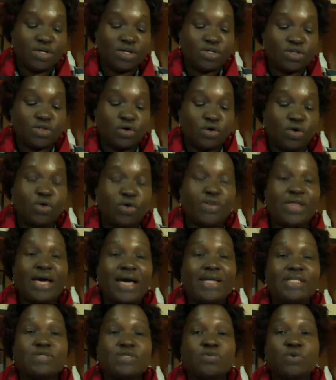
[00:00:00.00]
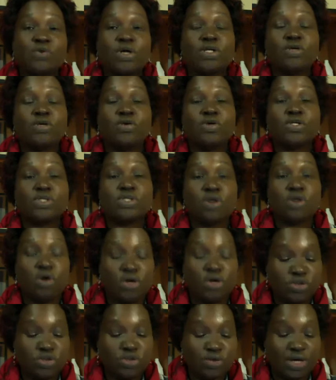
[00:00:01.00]
So that is what goes
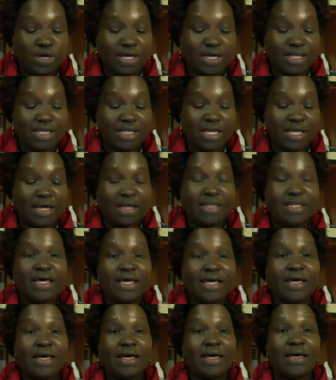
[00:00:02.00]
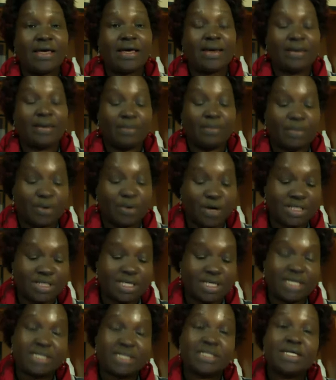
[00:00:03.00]
on during the
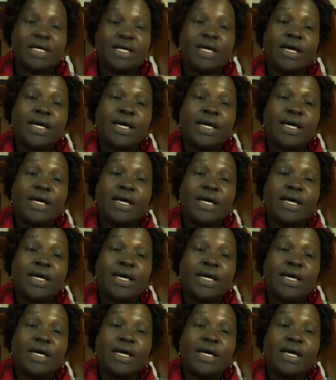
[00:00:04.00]
process